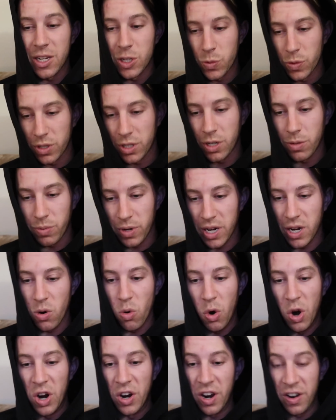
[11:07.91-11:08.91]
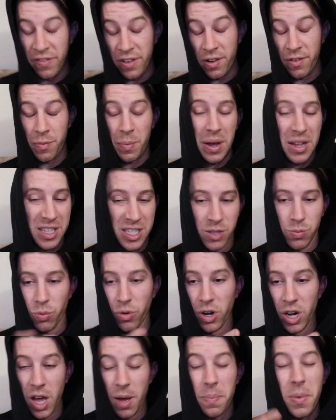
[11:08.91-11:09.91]
just with Sabrina or if I might
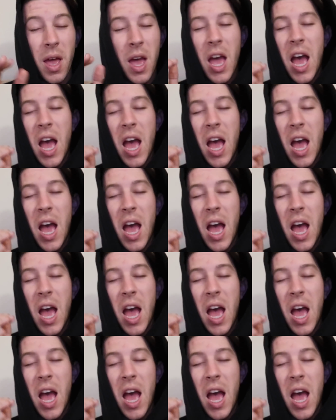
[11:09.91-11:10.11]
split it up.